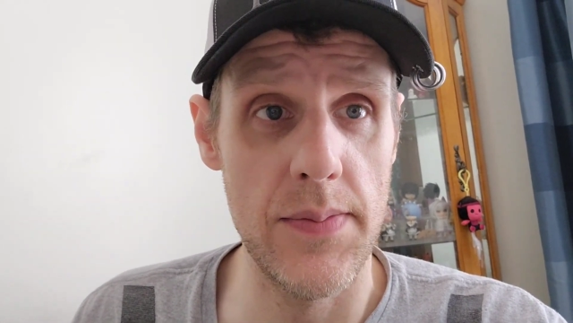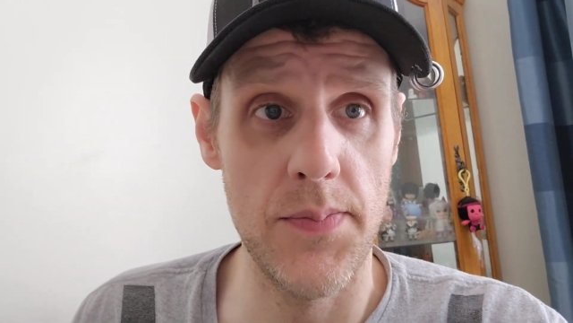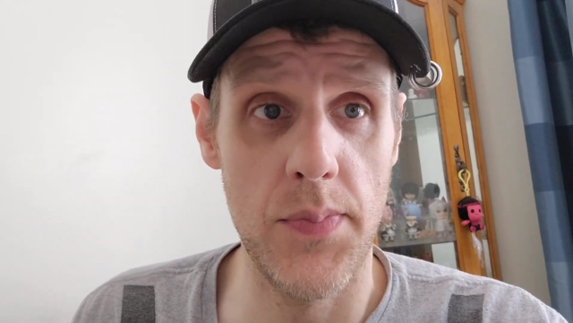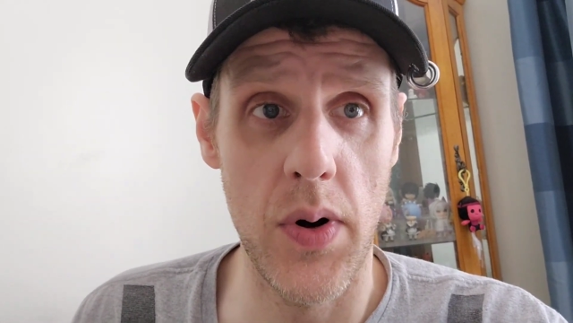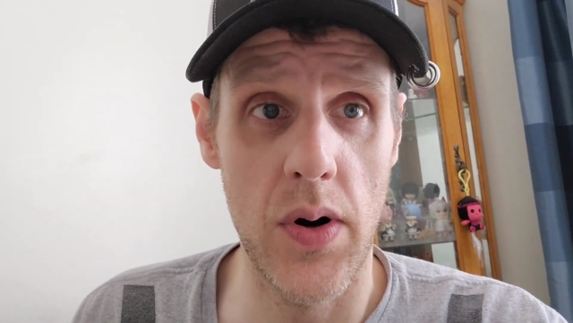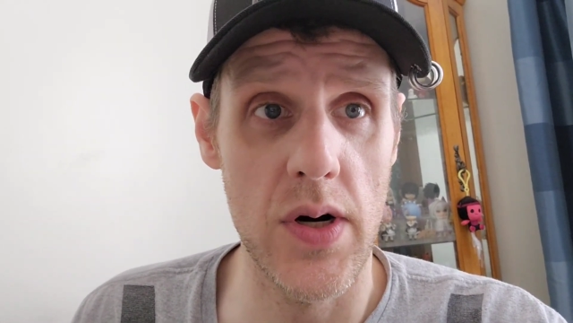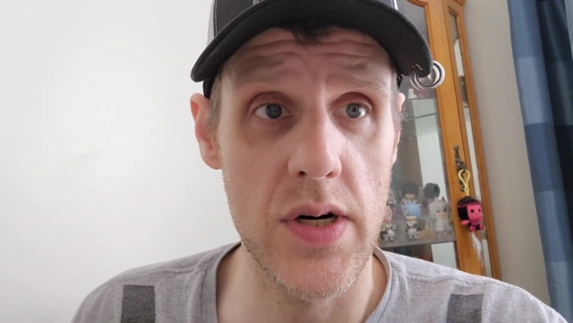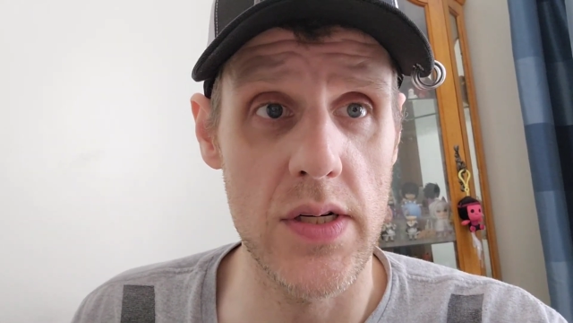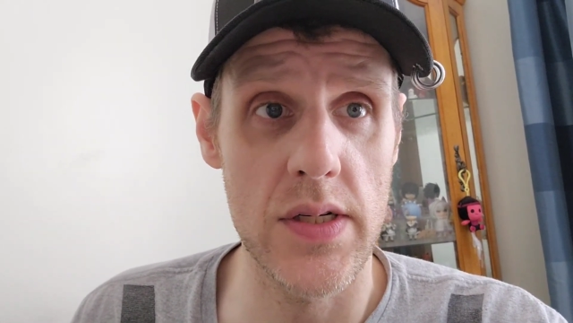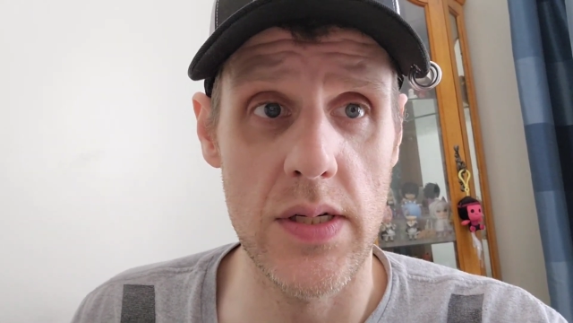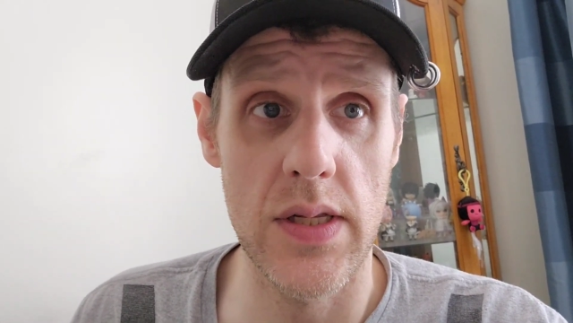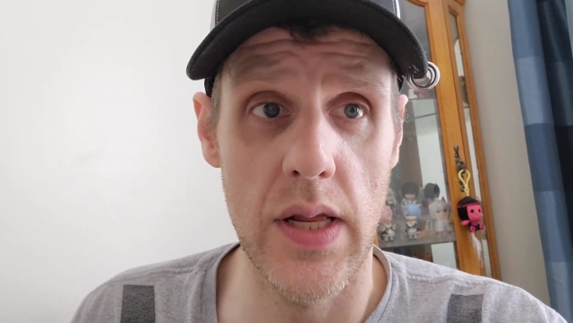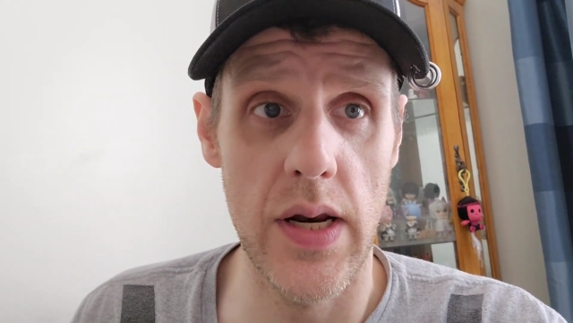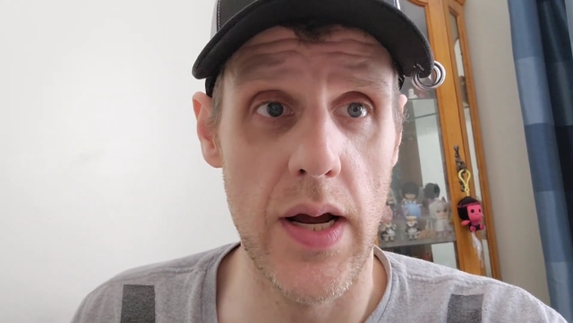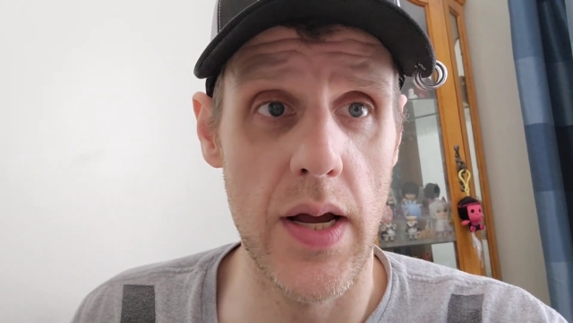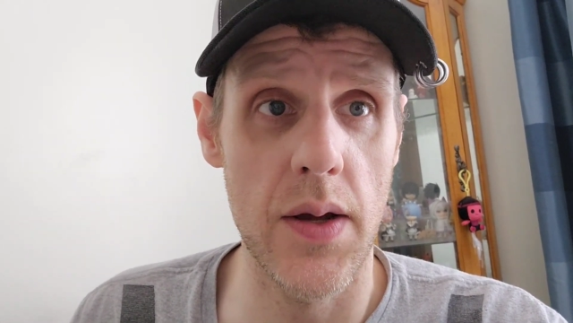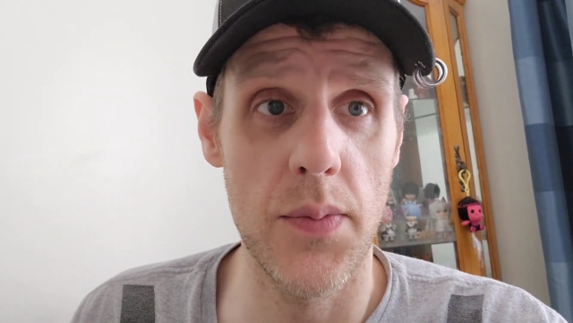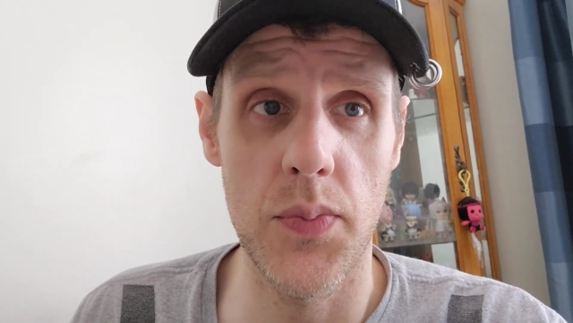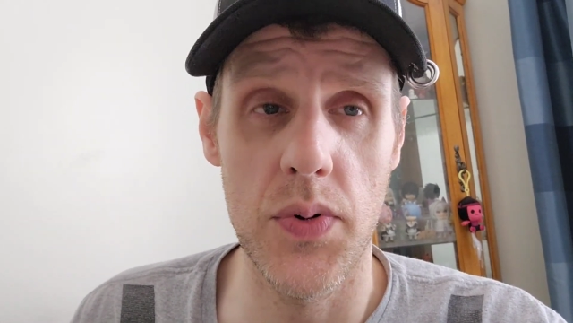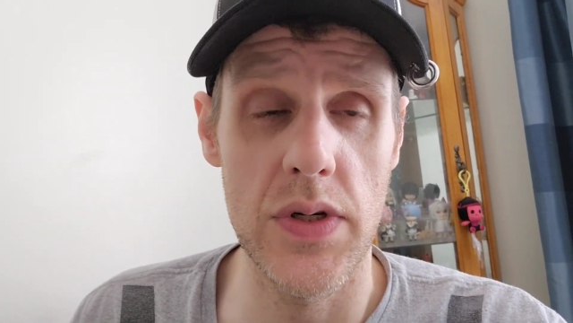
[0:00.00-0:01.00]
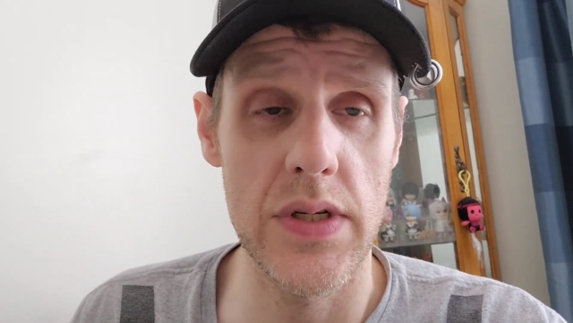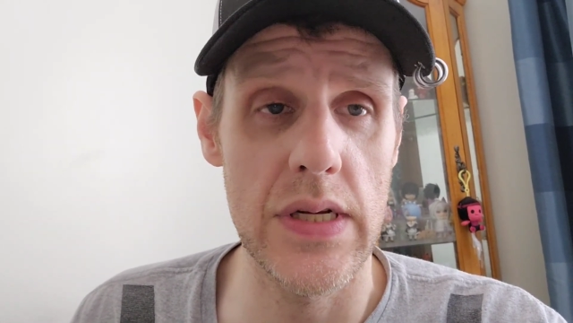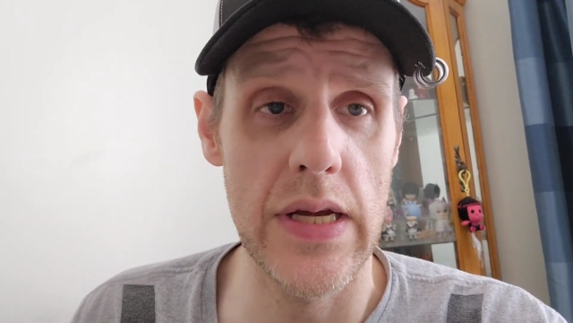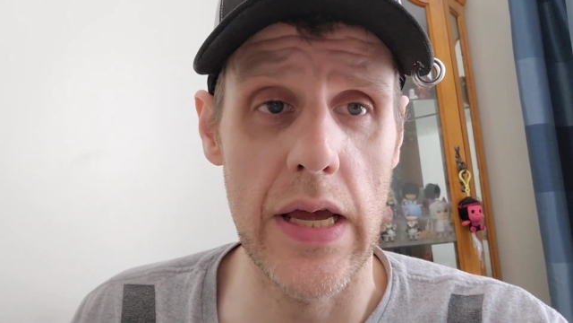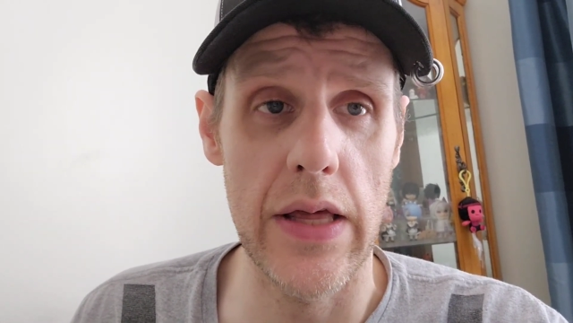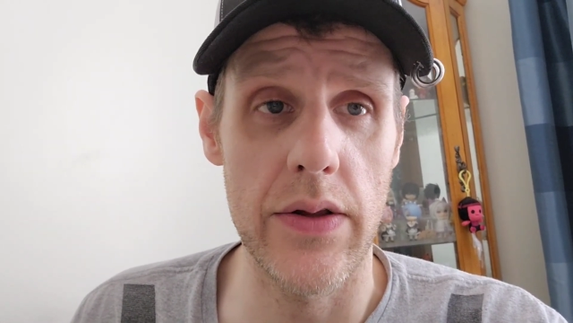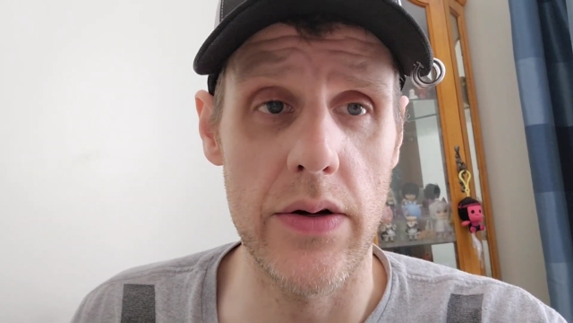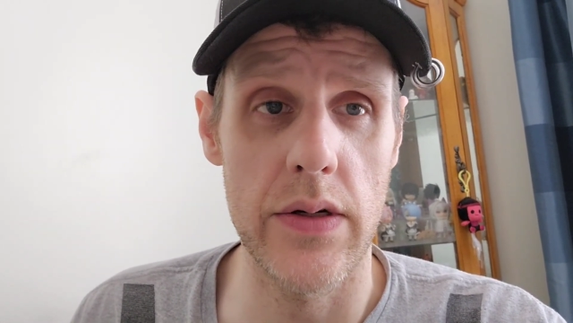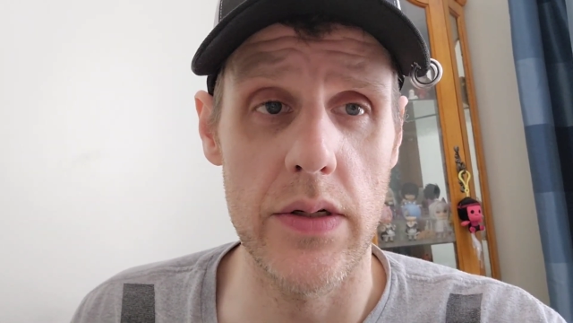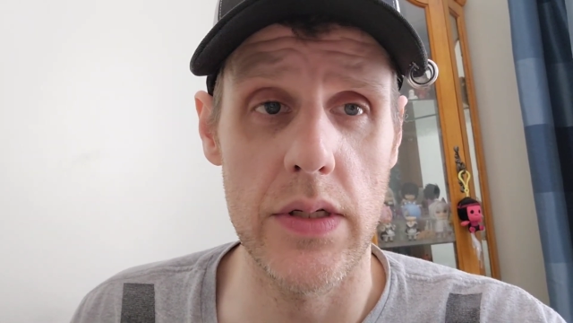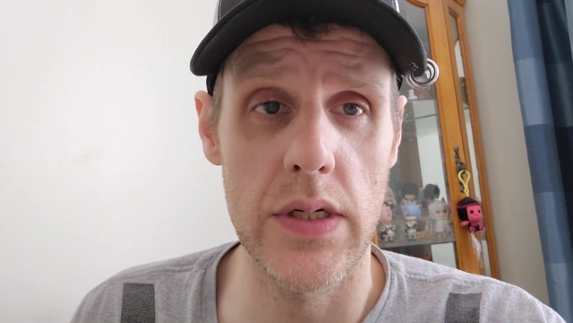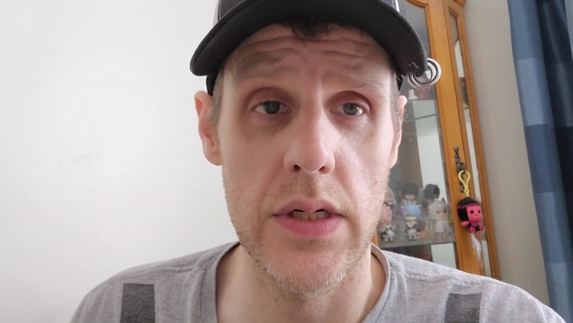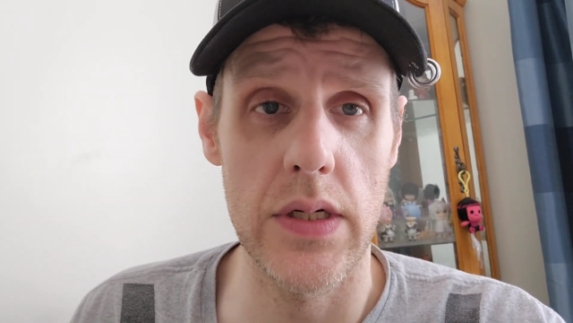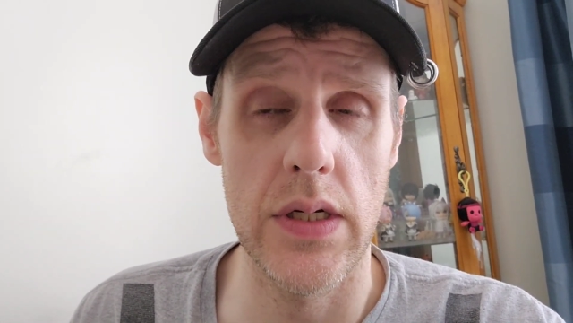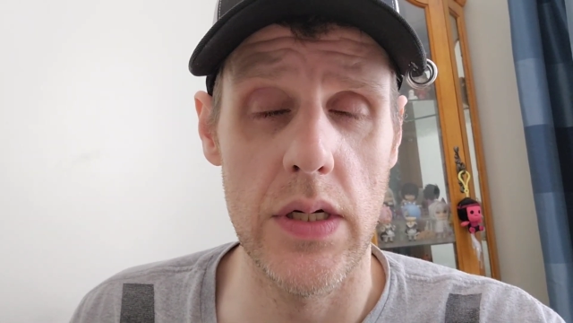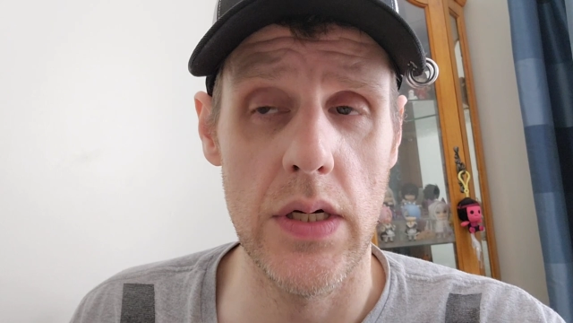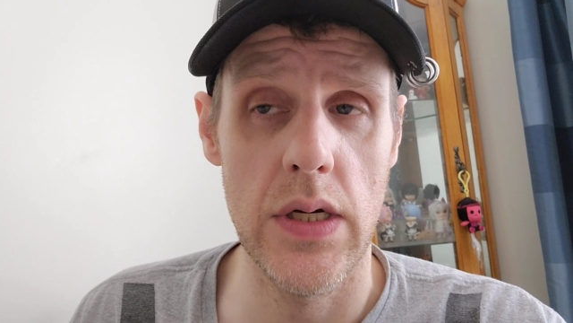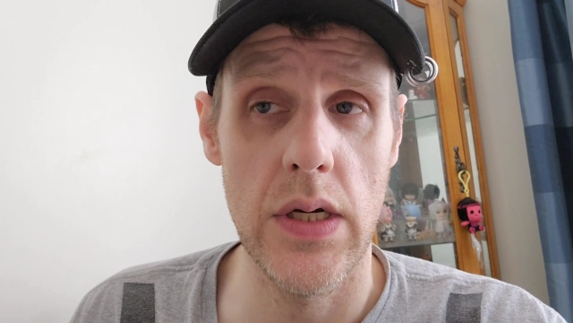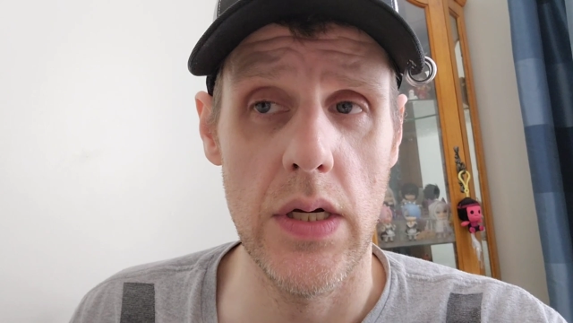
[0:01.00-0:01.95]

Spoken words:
parts that I could put together that